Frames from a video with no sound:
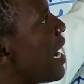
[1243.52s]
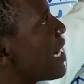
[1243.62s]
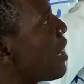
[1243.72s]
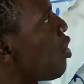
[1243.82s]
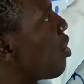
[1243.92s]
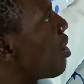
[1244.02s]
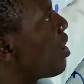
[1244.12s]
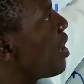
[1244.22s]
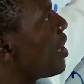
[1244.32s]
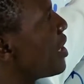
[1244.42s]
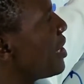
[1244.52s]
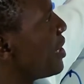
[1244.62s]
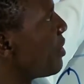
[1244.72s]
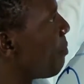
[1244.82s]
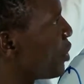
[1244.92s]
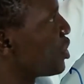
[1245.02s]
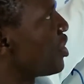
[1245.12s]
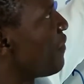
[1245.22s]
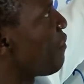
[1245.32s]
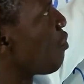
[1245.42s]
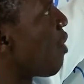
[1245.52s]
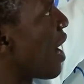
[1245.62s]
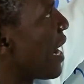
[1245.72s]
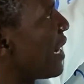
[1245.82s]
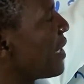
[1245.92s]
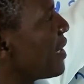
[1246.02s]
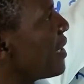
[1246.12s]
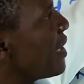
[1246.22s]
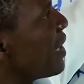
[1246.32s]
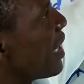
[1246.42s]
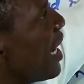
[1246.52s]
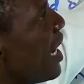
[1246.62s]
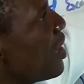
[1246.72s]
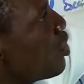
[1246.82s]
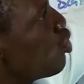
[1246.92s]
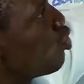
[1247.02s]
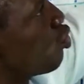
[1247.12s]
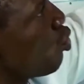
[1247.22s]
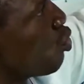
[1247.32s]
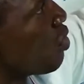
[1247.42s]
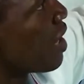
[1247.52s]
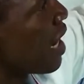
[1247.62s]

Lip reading: at the positive y and 2